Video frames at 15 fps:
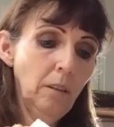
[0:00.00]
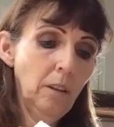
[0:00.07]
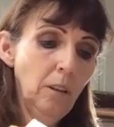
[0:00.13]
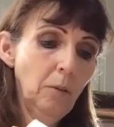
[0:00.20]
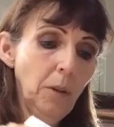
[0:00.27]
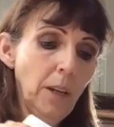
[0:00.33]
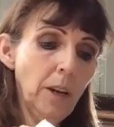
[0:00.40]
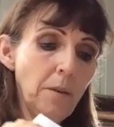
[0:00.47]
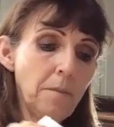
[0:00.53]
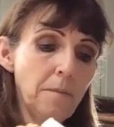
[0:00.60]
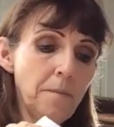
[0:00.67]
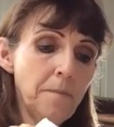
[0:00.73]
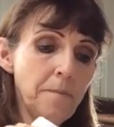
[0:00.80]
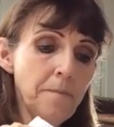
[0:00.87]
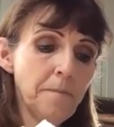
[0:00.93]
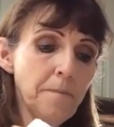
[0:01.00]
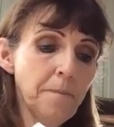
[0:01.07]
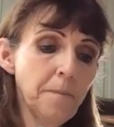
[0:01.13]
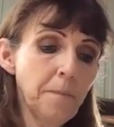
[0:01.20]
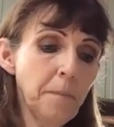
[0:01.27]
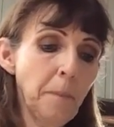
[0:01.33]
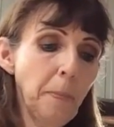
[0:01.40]
There we go.
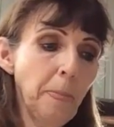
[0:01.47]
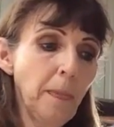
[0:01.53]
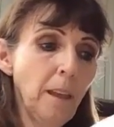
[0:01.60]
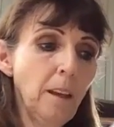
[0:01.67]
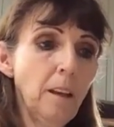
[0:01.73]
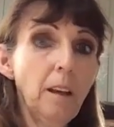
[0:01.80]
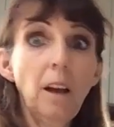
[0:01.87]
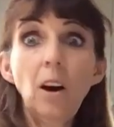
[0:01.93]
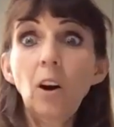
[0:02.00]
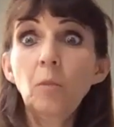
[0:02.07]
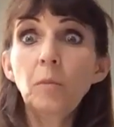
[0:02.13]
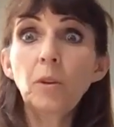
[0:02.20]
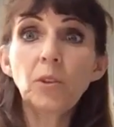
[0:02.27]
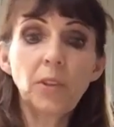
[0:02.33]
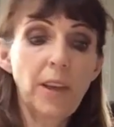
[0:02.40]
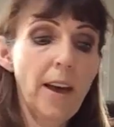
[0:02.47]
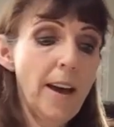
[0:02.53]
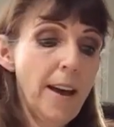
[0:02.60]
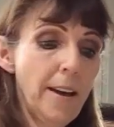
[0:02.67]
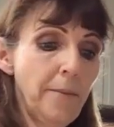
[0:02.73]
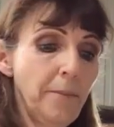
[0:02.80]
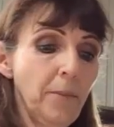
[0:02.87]
Almost
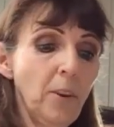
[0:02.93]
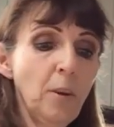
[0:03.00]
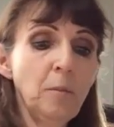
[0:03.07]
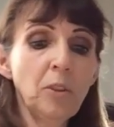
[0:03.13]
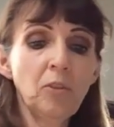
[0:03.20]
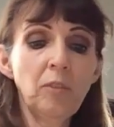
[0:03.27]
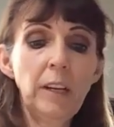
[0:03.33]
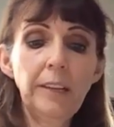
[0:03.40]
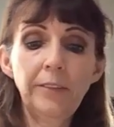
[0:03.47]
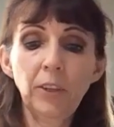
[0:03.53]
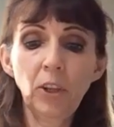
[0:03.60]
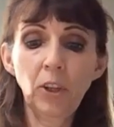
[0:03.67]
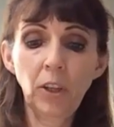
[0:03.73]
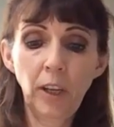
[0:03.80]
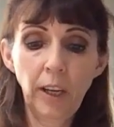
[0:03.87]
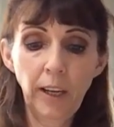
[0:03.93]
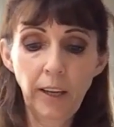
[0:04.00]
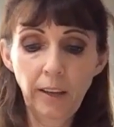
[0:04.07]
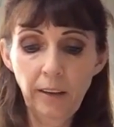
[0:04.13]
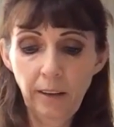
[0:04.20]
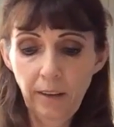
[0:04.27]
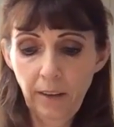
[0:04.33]
there, almost ready for
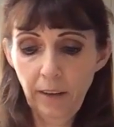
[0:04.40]
cooking.